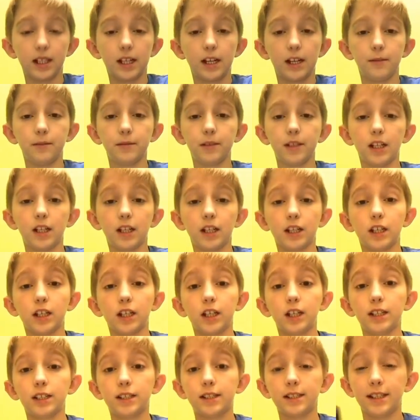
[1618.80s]
I'm going to
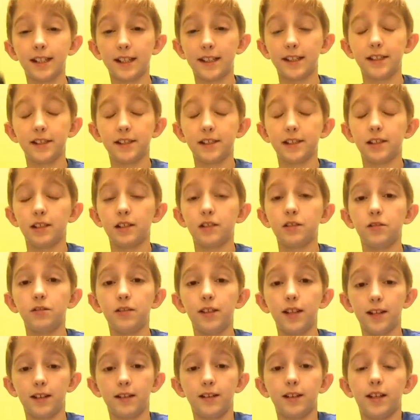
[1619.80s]
cut so that this can cool
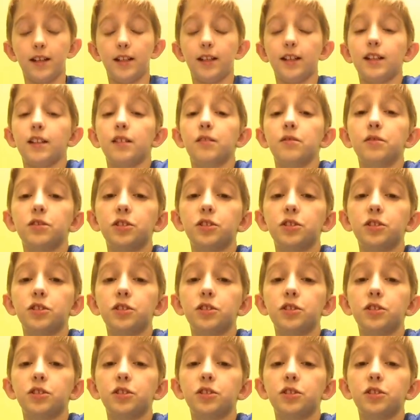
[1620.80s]
down. And then I will